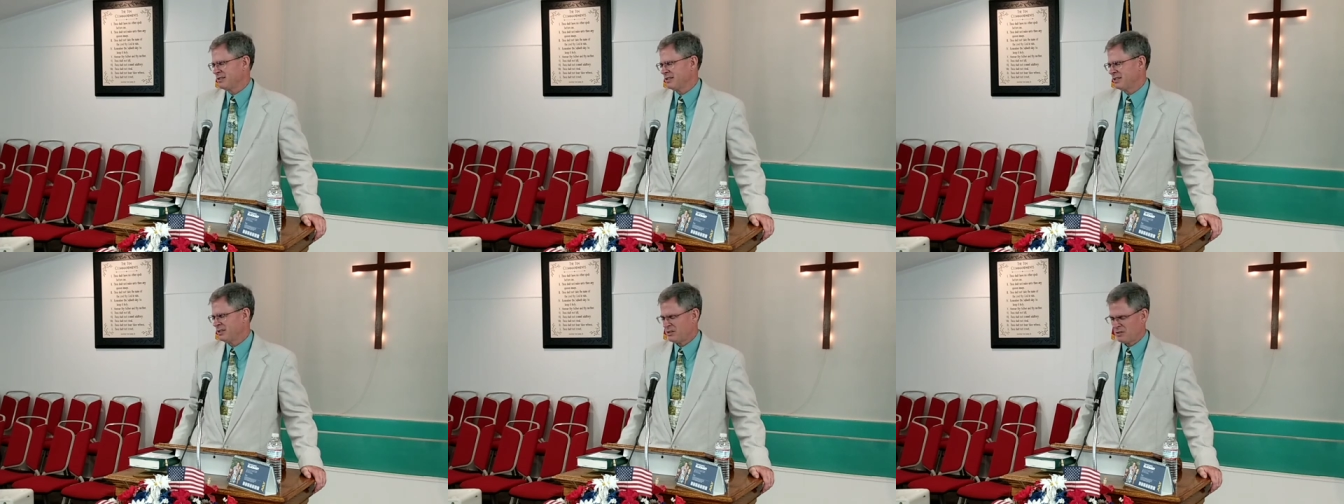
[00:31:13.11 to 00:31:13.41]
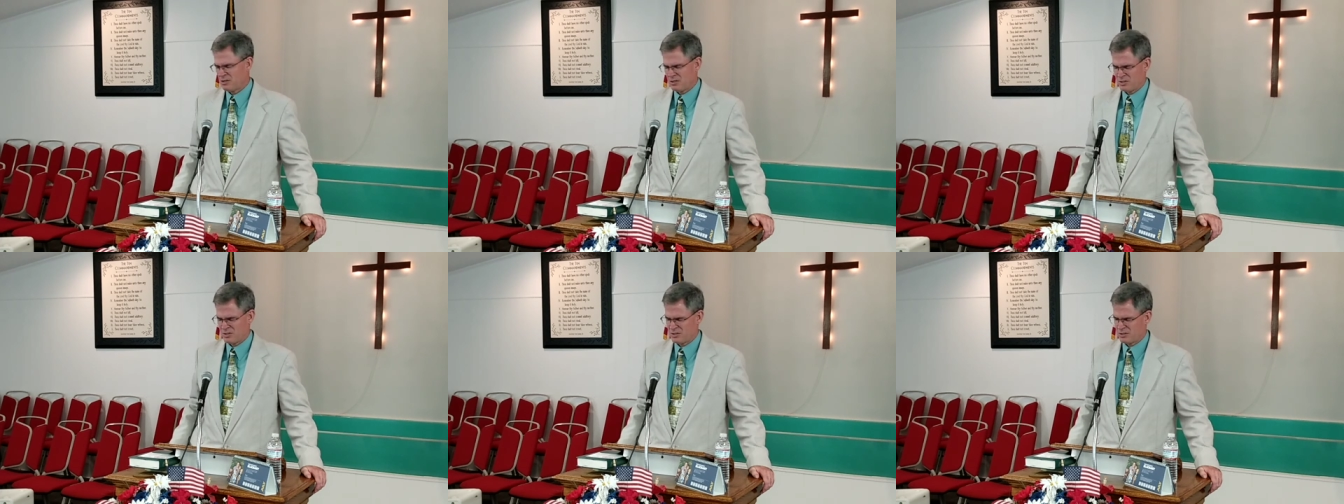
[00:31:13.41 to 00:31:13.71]
but
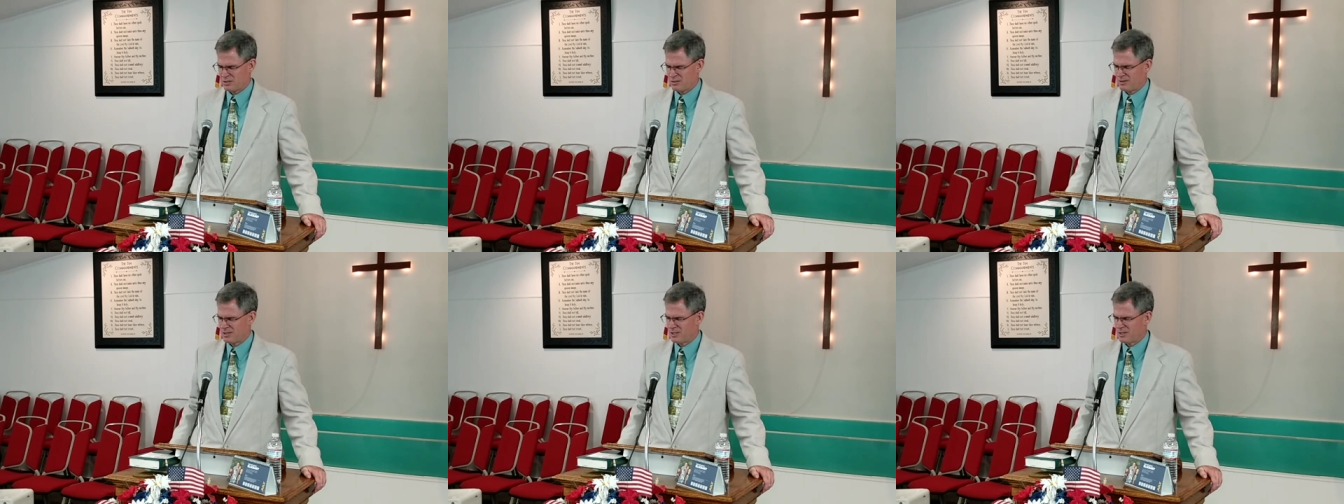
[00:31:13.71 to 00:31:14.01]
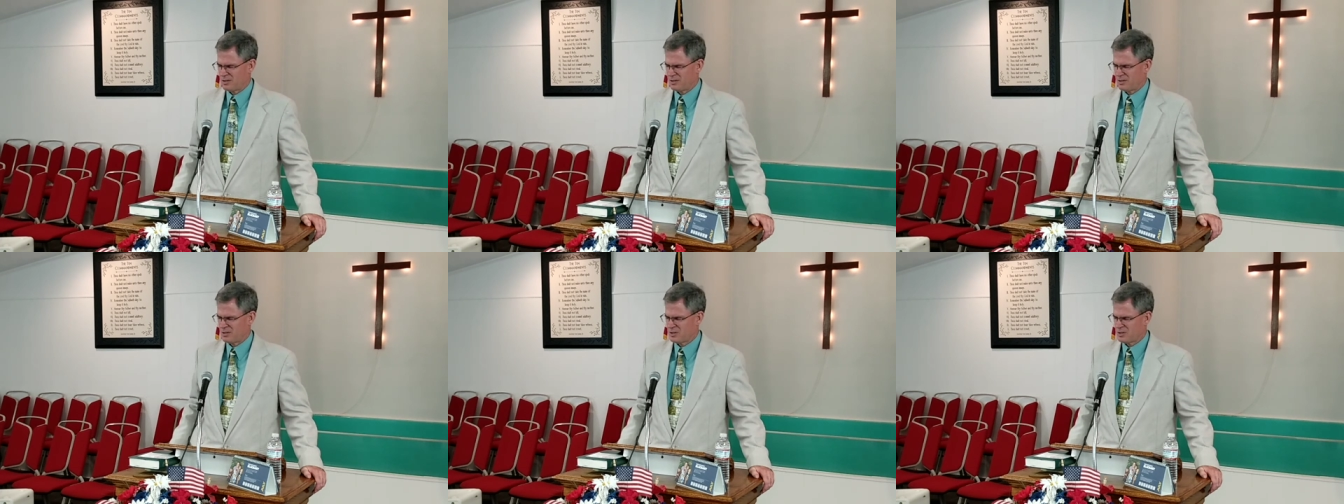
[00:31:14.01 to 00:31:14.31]
there's
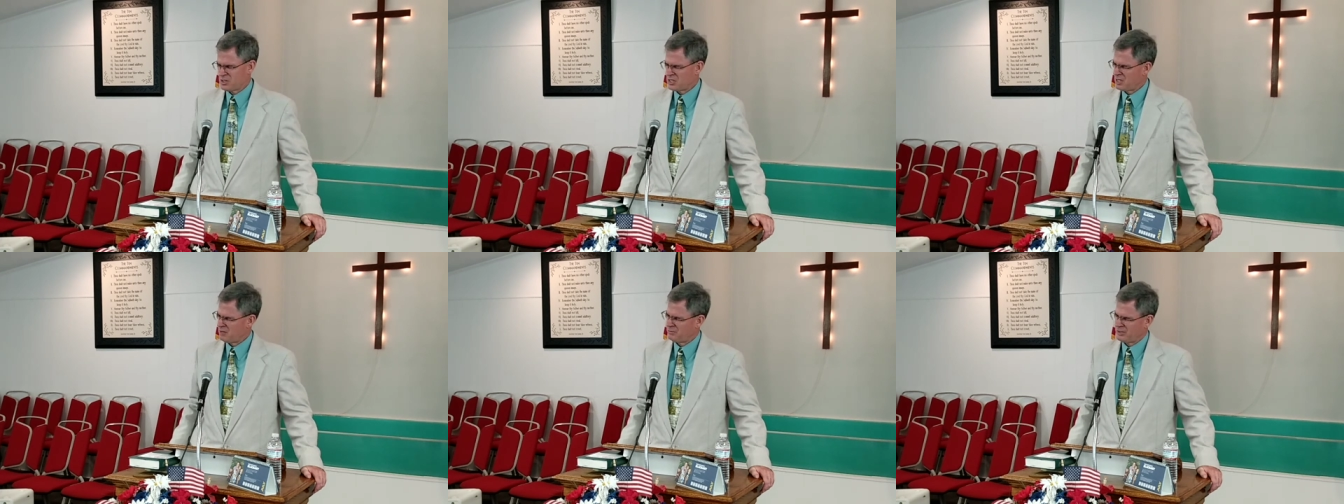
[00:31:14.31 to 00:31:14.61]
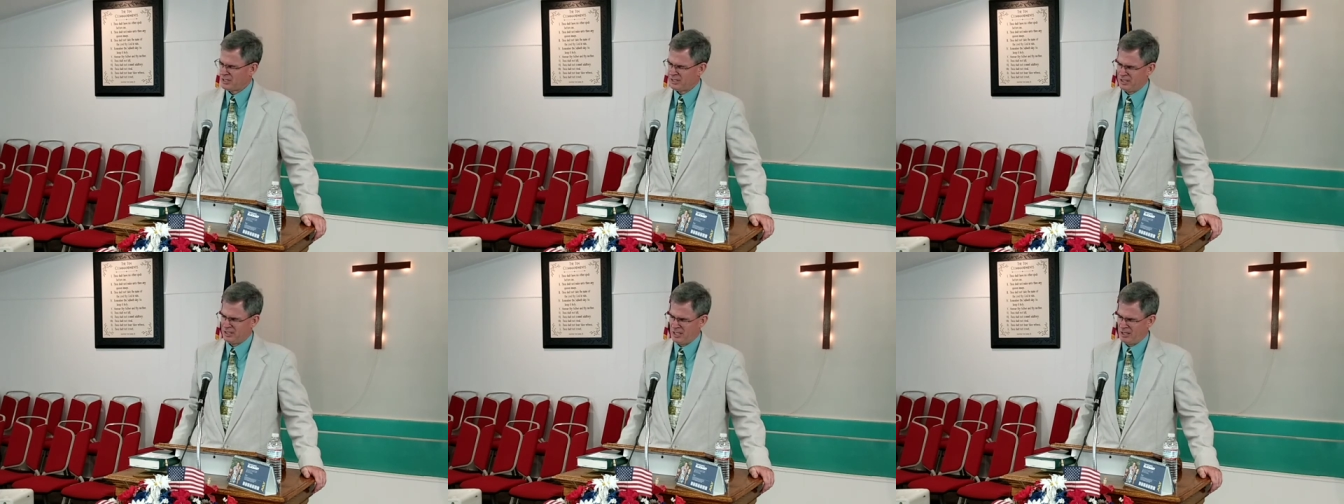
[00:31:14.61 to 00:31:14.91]

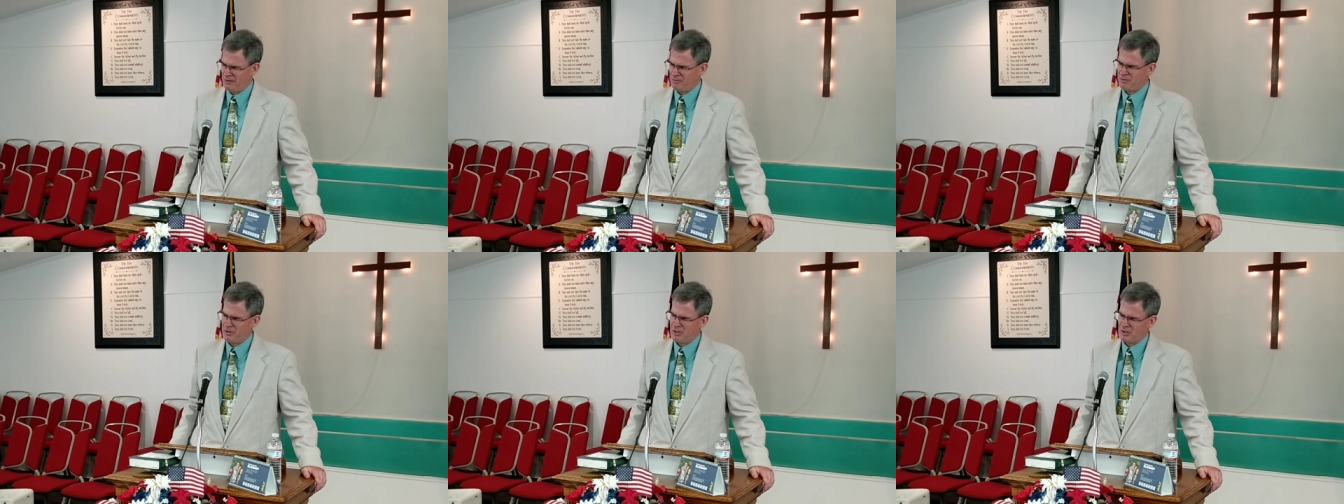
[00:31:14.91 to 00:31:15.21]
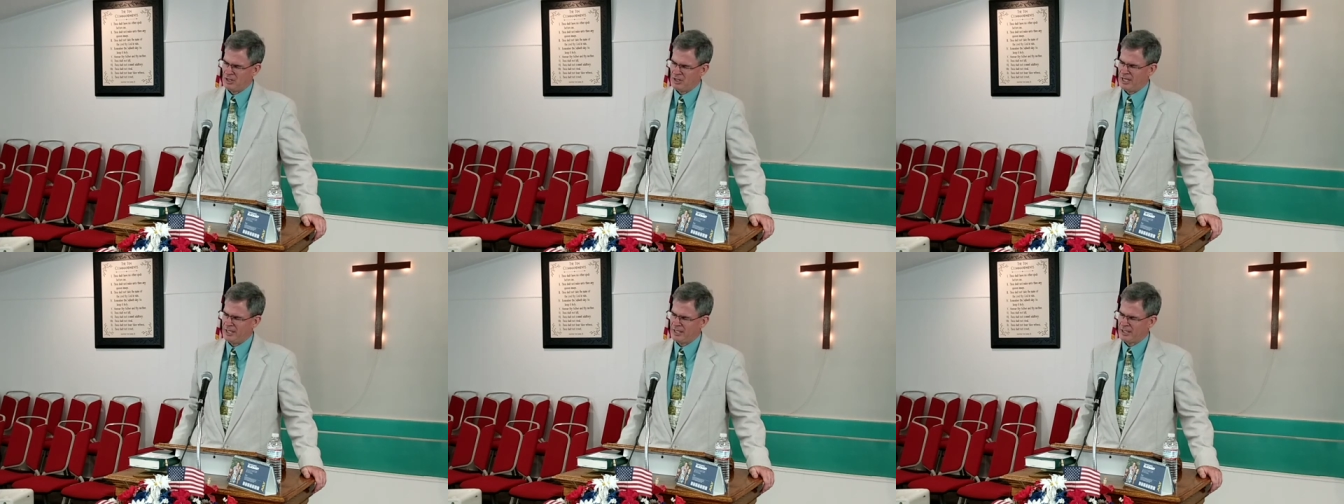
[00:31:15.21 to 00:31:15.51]
something that I
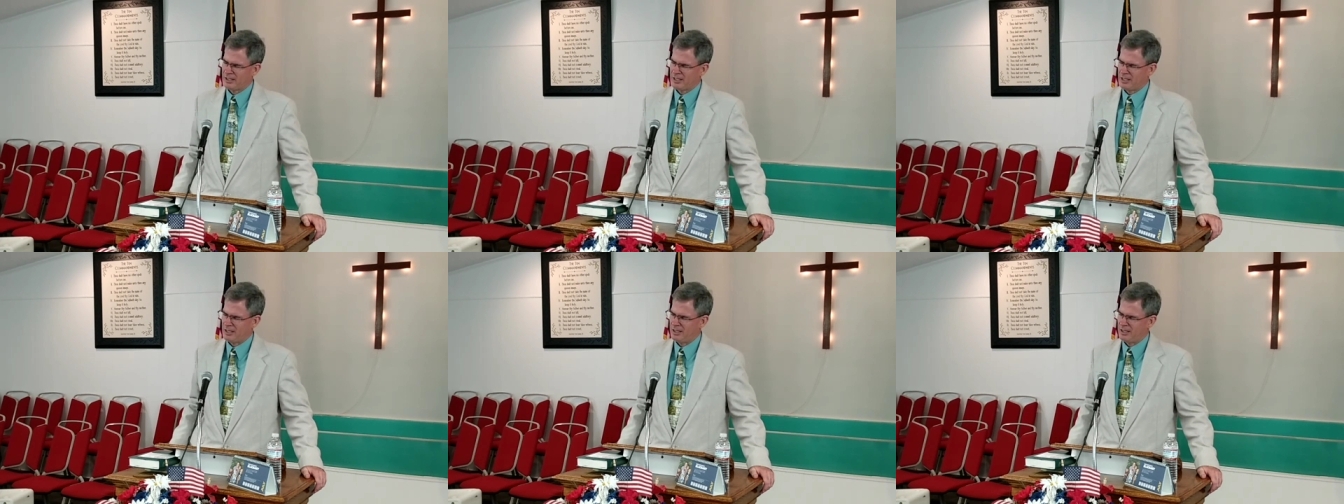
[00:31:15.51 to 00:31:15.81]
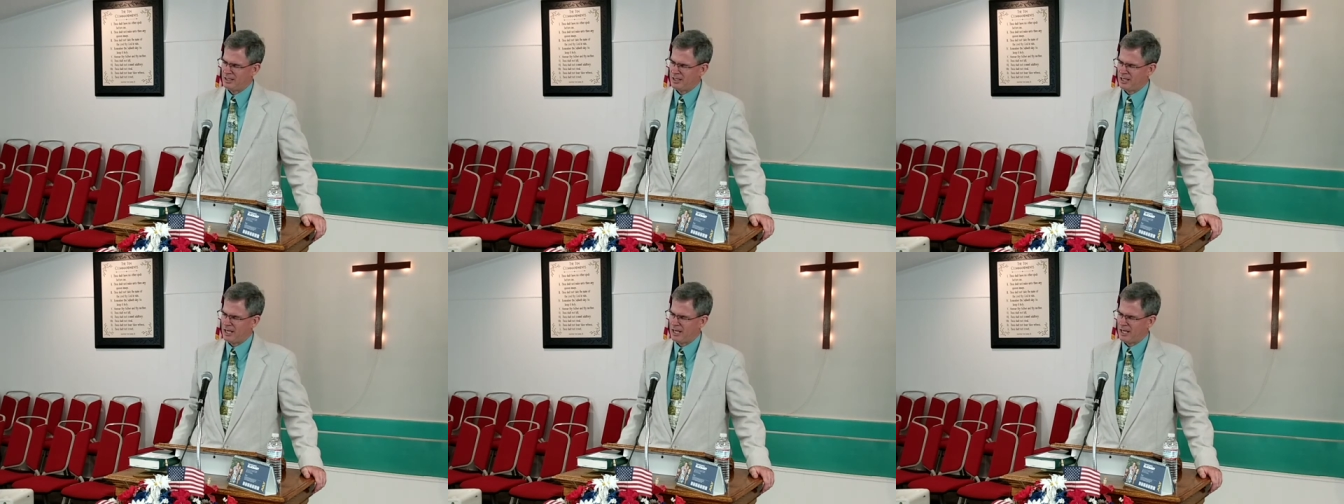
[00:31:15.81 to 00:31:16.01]
feel like